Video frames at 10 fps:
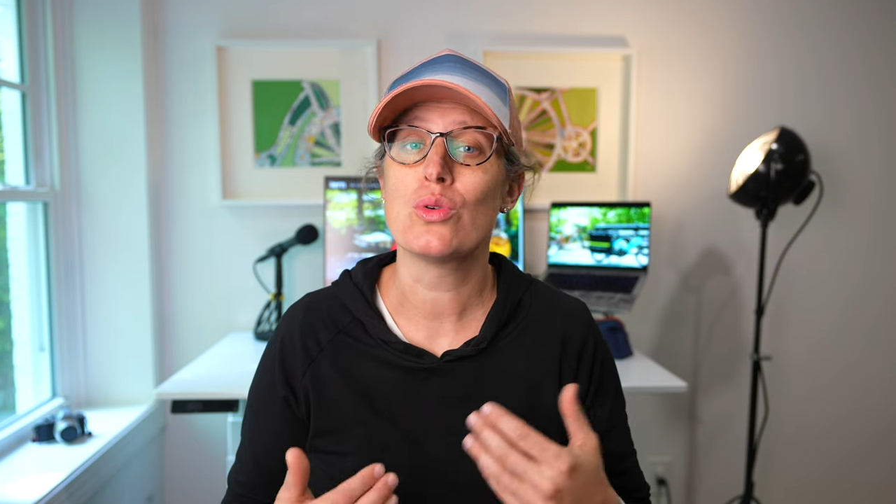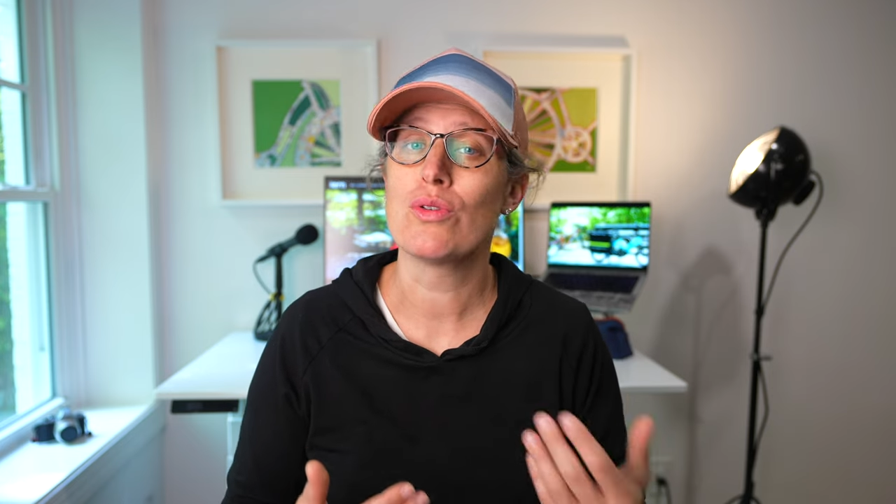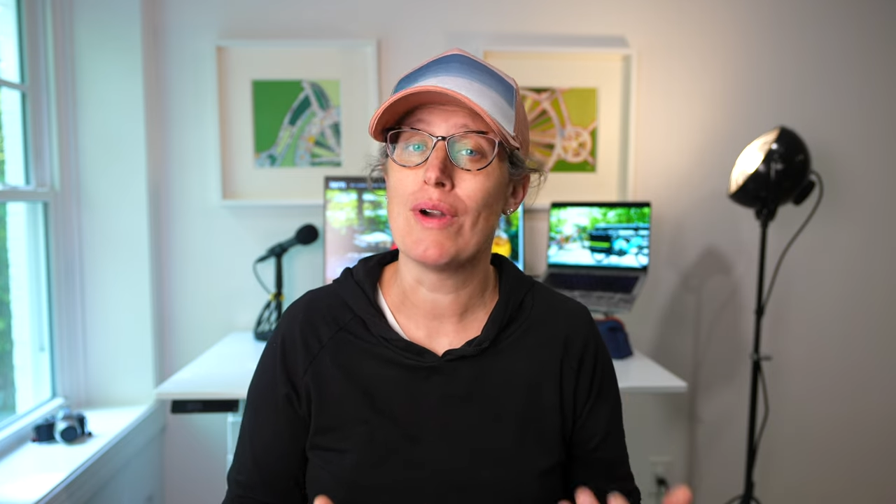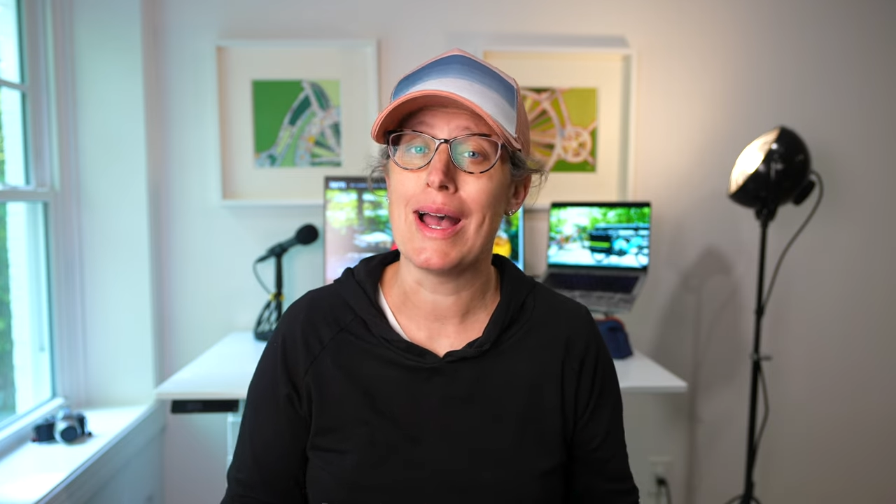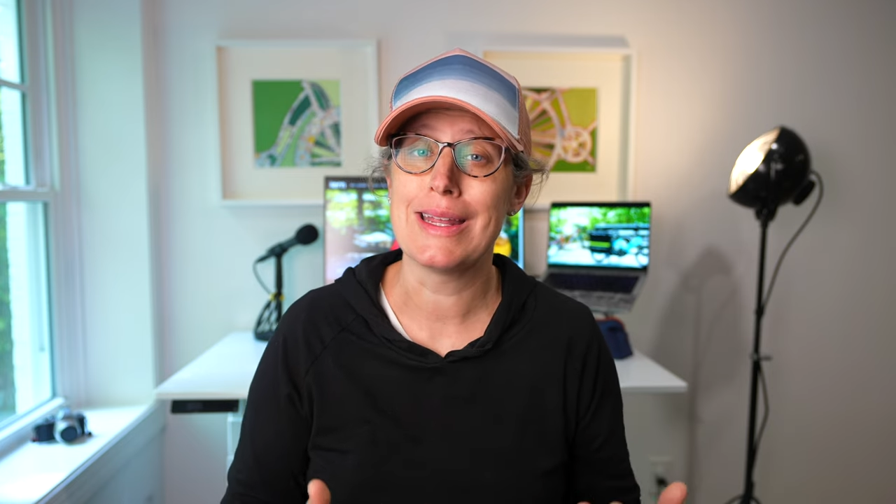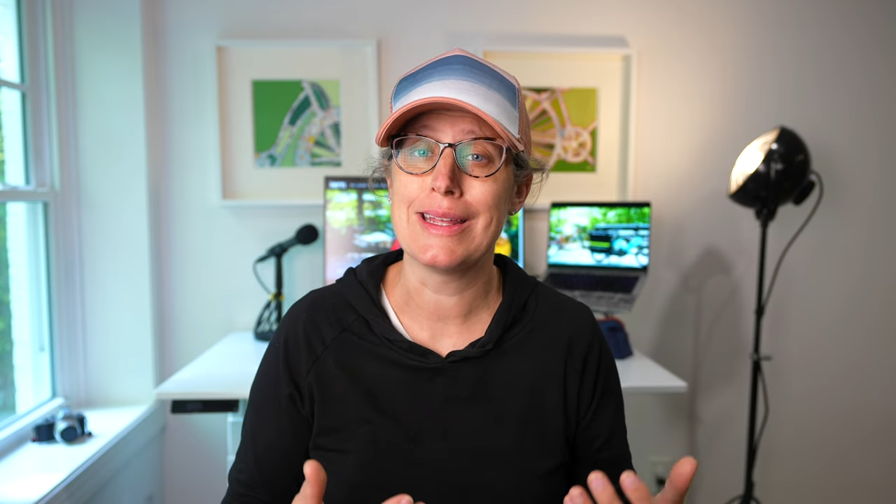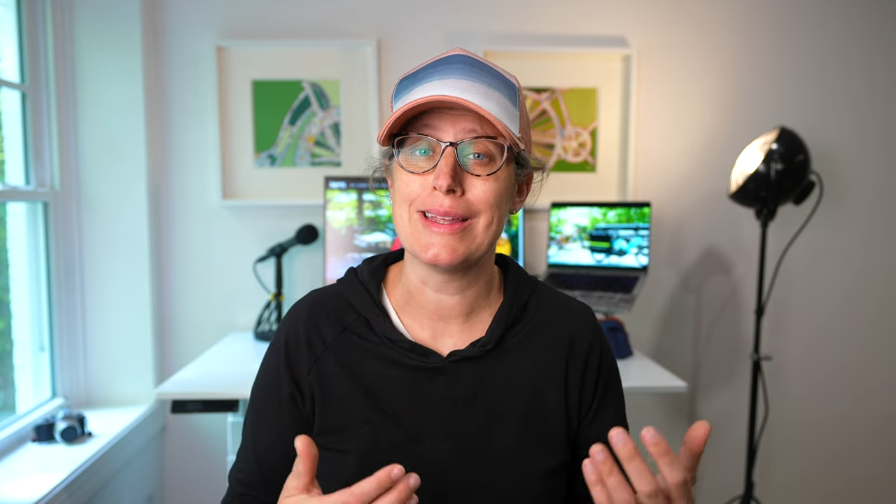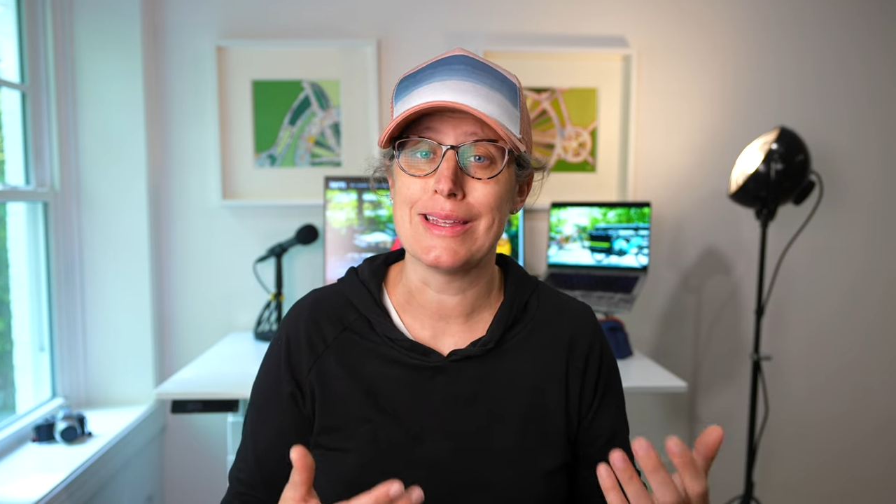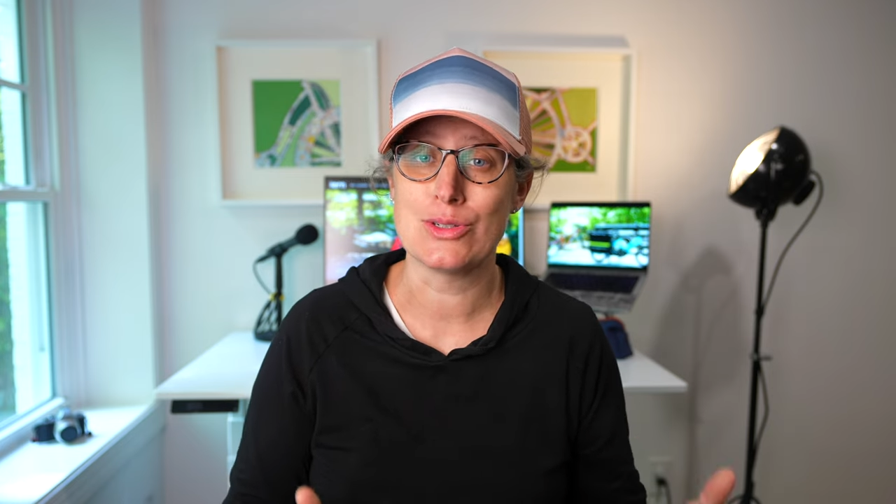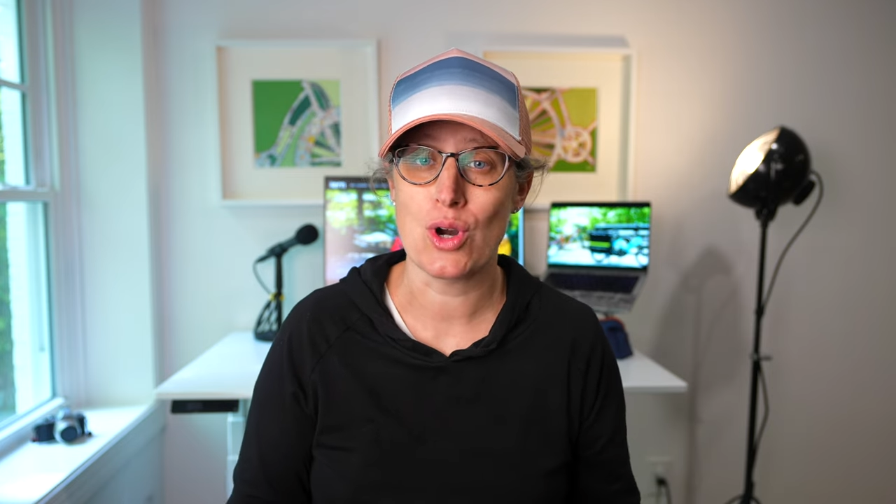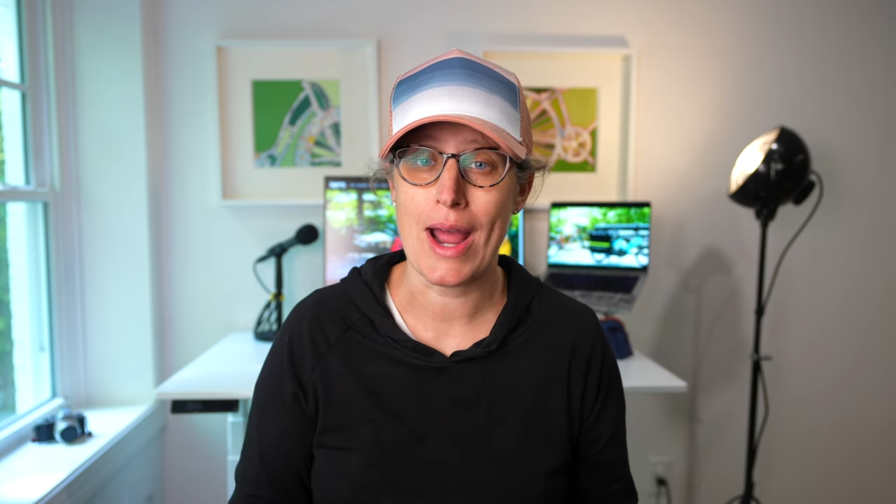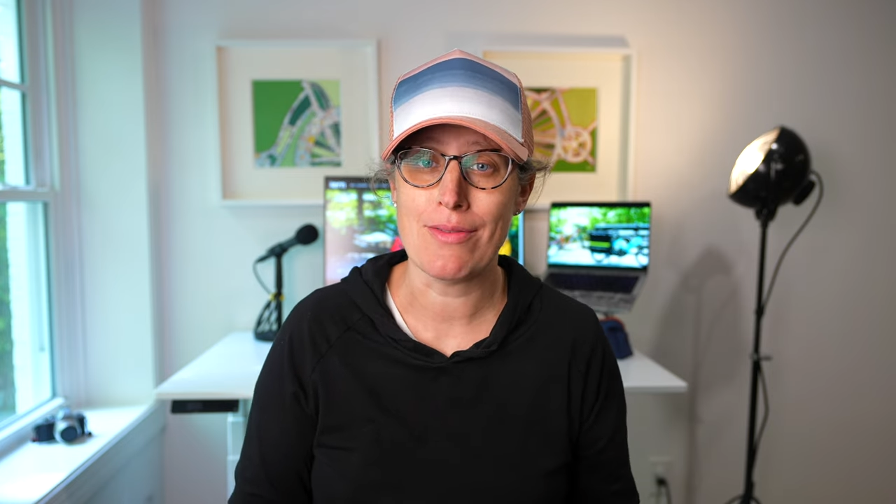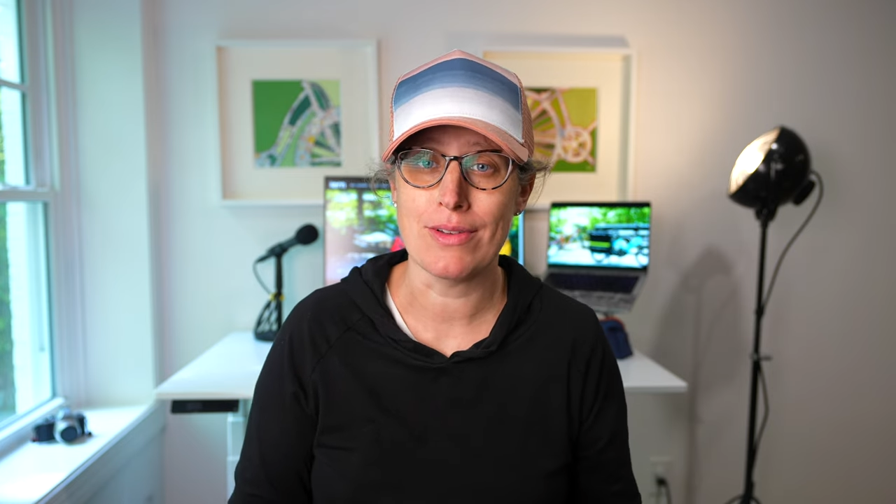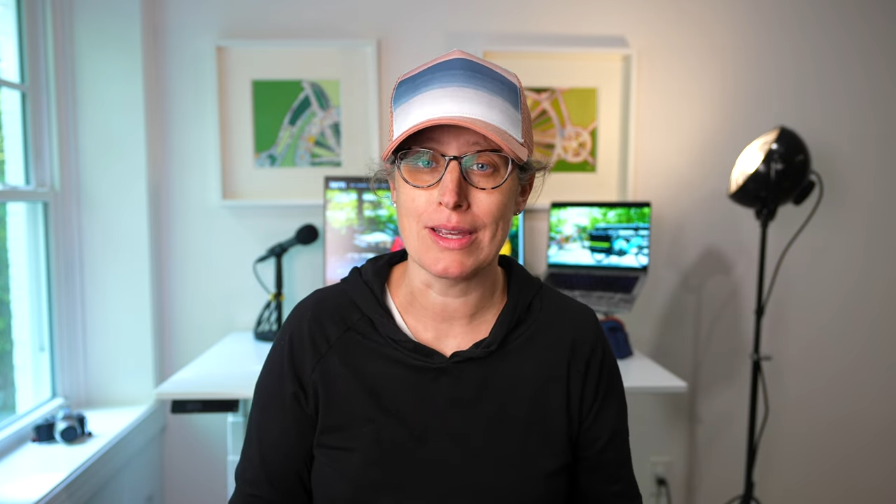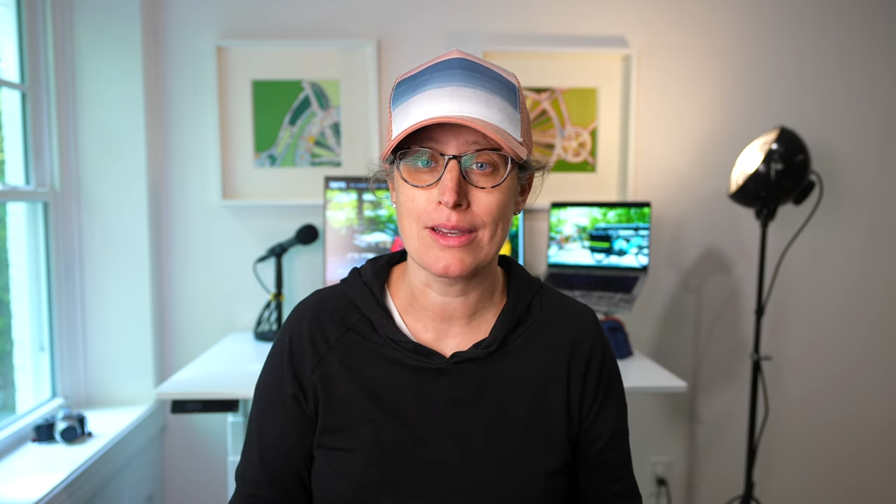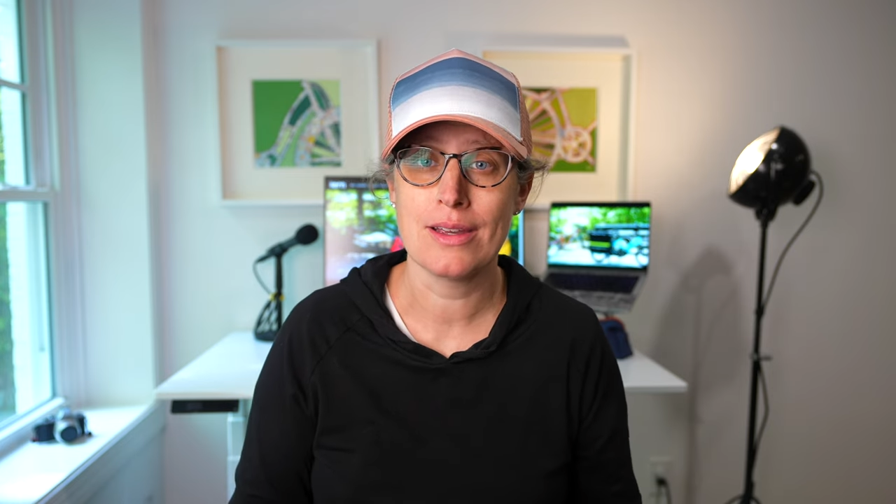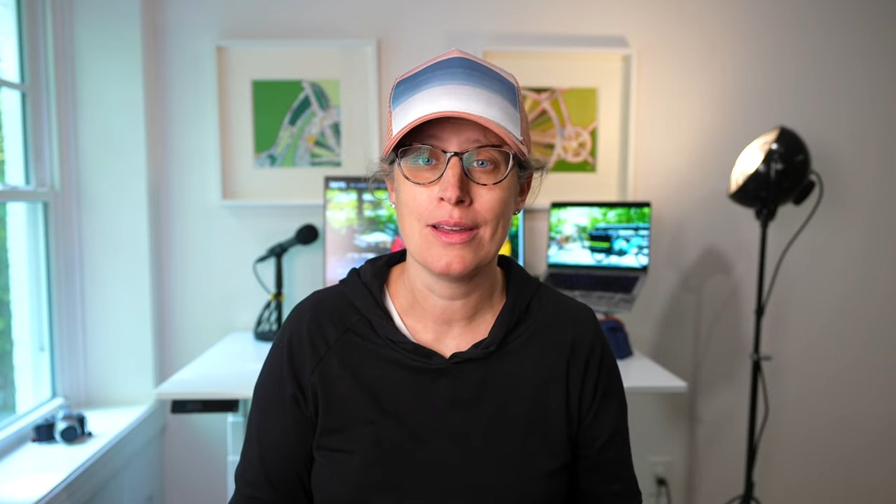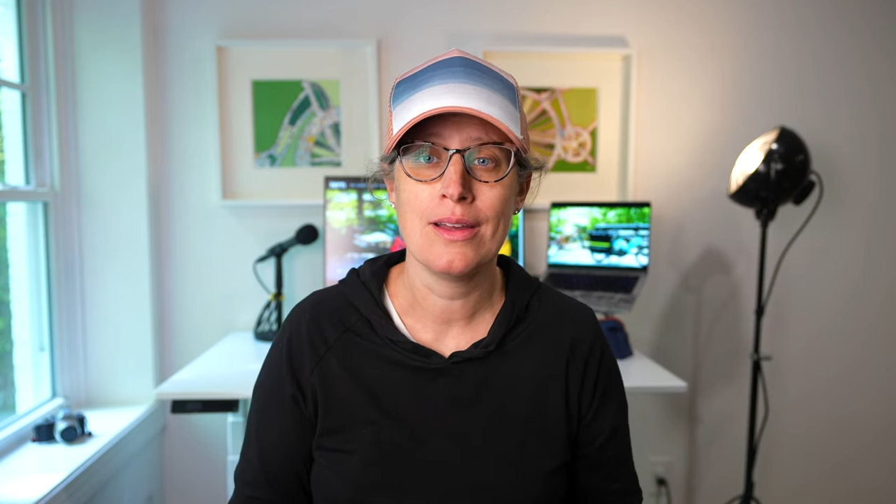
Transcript: or riding in traffic.